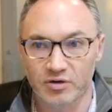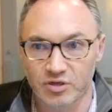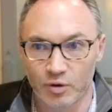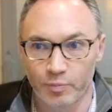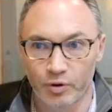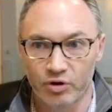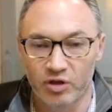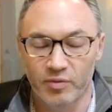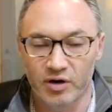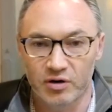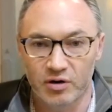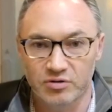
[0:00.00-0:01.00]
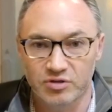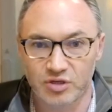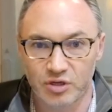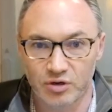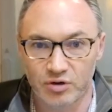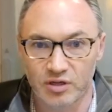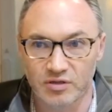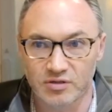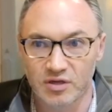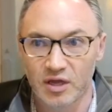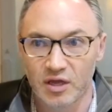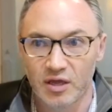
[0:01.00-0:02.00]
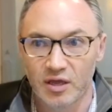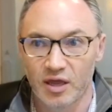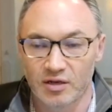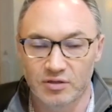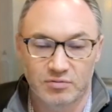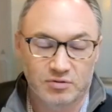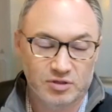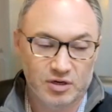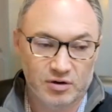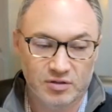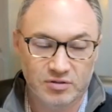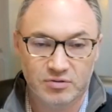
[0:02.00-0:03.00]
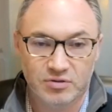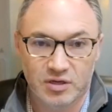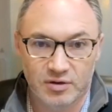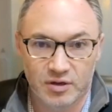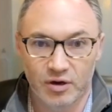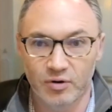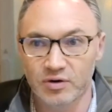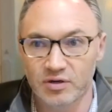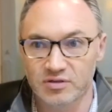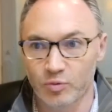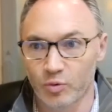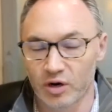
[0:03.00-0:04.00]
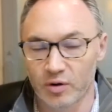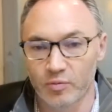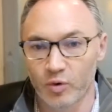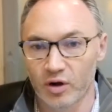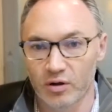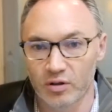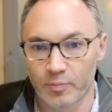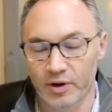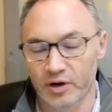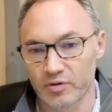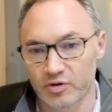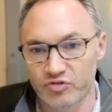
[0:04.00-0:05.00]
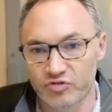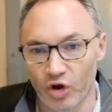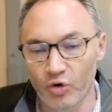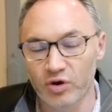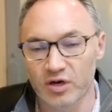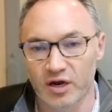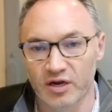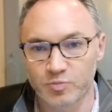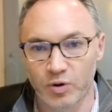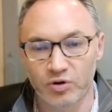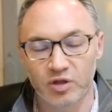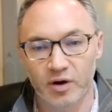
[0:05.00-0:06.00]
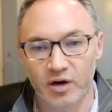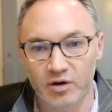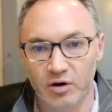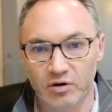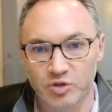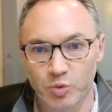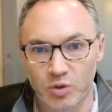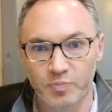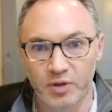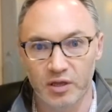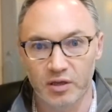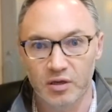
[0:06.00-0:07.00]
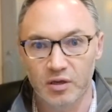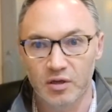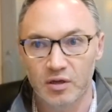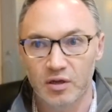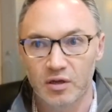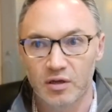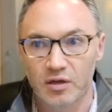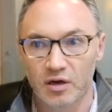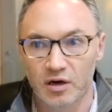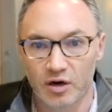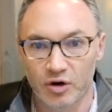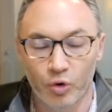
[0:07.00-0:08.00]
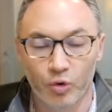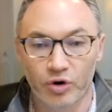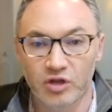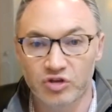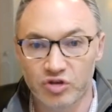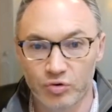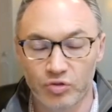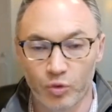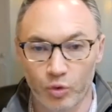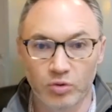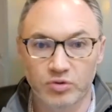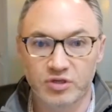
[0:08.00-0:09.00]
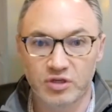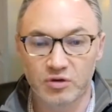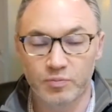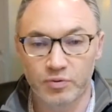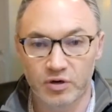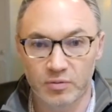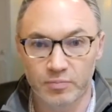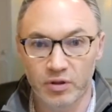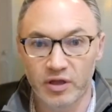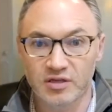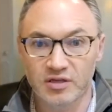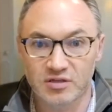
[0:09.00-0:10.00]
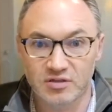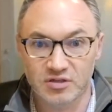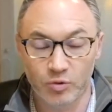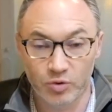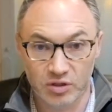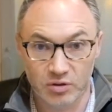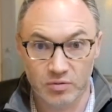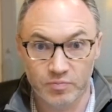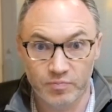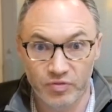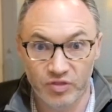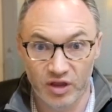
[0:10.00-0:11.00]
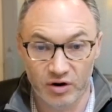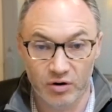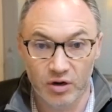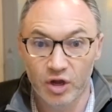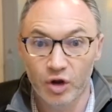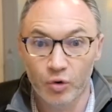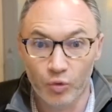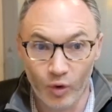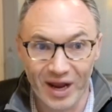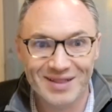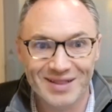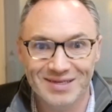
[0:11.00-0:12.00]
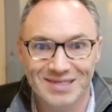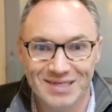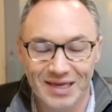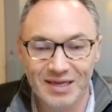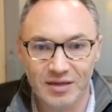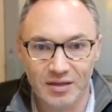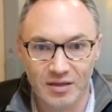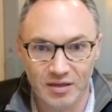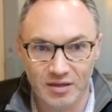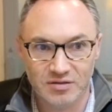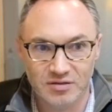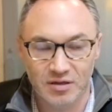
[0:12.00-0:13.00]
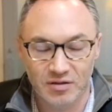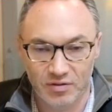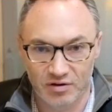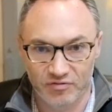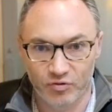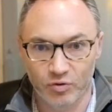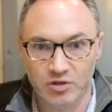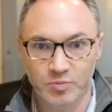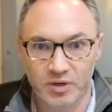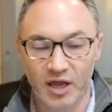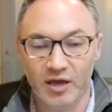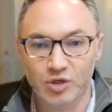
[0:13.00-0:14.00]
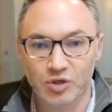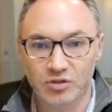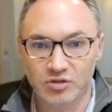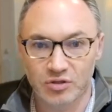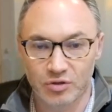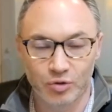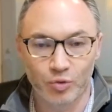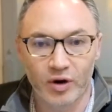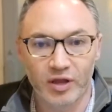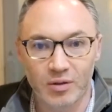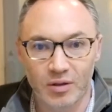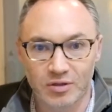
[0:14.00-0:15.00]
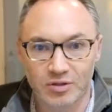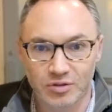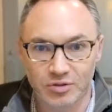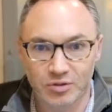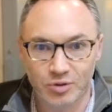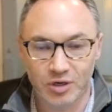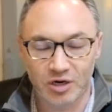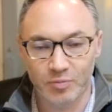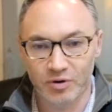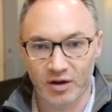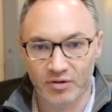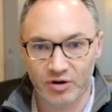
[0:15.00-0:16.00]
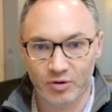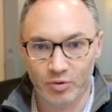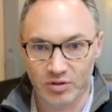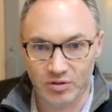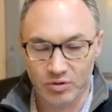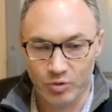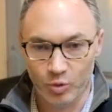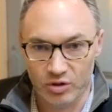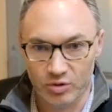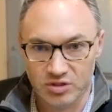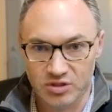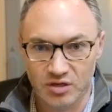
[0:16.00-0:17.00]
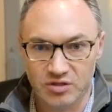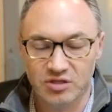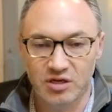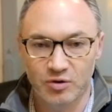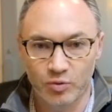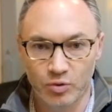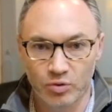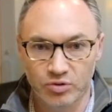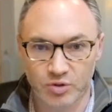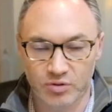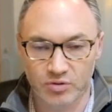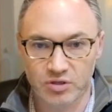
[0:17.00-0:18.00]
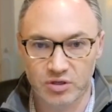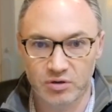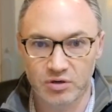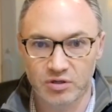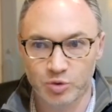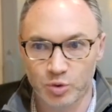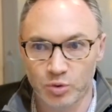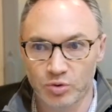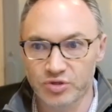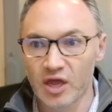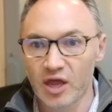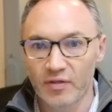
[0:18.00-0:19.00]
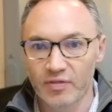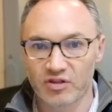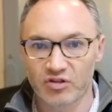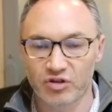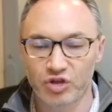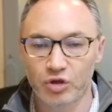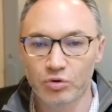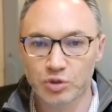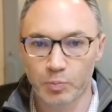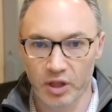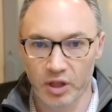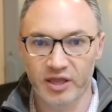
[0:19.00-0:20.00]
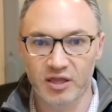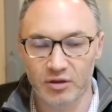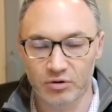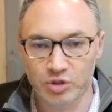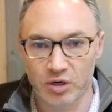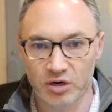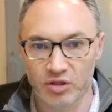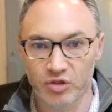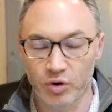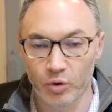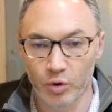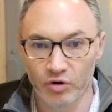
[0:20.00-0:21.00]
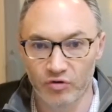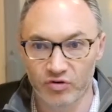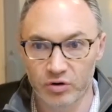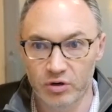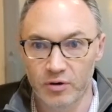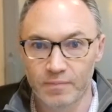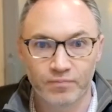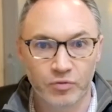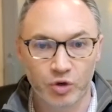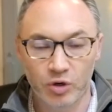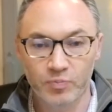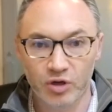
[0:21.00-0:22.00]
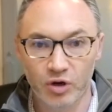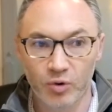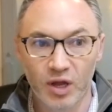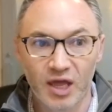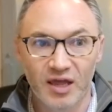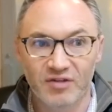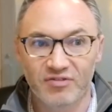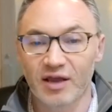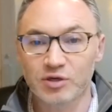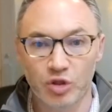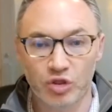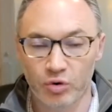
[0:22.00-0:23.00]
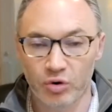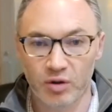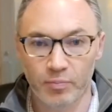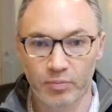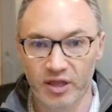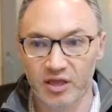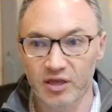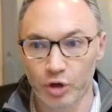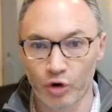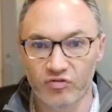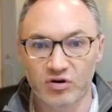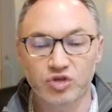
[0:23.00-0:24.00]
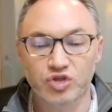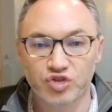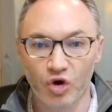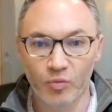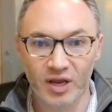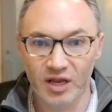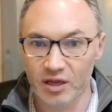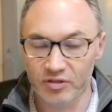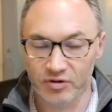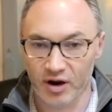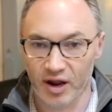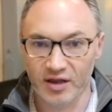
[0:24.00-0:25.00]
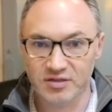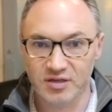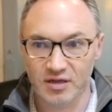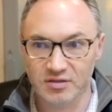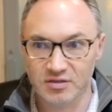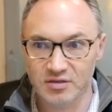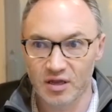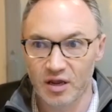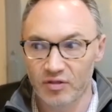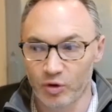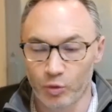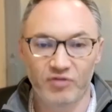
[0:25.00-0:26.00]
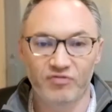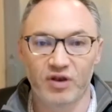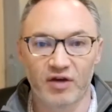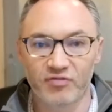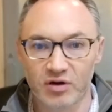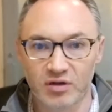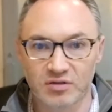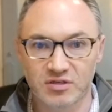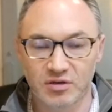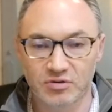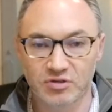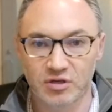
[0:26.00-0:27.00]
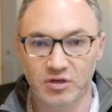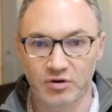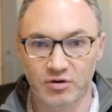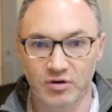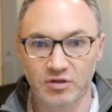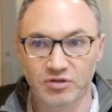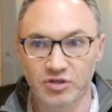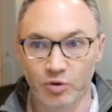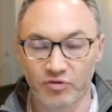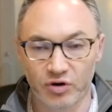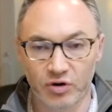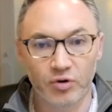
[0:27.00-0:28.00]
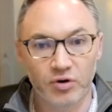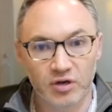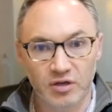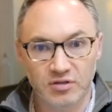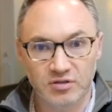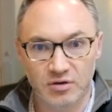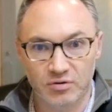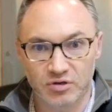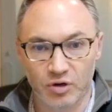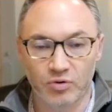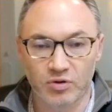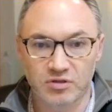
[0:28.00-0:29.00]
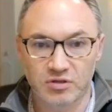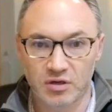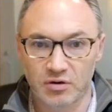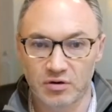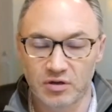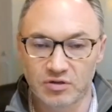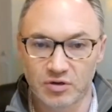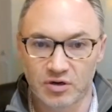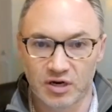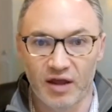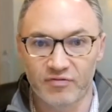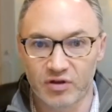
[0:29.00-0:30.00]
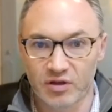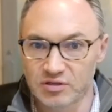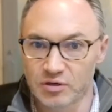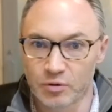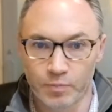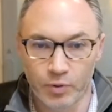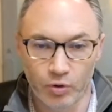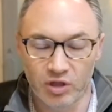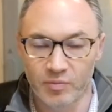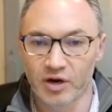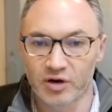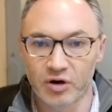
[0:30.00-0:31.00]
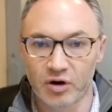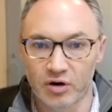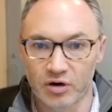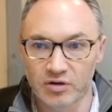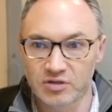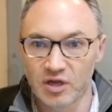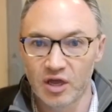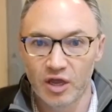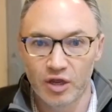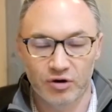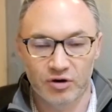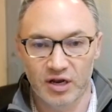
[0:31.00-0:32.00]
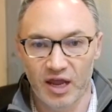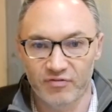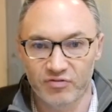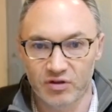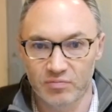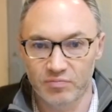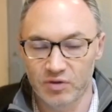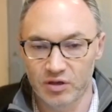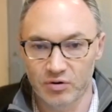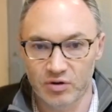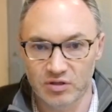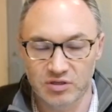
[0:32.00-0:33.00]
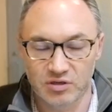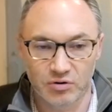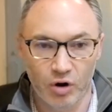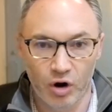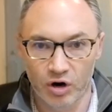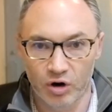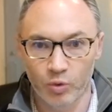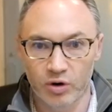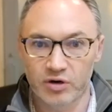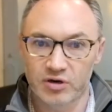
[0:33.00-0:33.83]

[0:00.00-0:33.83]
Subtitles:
Are Pokemon cards securities? And Chair Gensler said no. And he said, apparently tokenized Pokemon cards would be according to the rules that you put in place. And so what they're rightly saying is the enforcement actions, the new regulations you're trying to put out there, whether it's custody rules or other securities rules, this huge blanket you're trying to throw over crypto is actually throwing a blanket over so many other assets that we've never considered securities. So if you're going to consider token securities, you're going to have to consider Pokemon cards. You're going to have to, you know, consider artwork.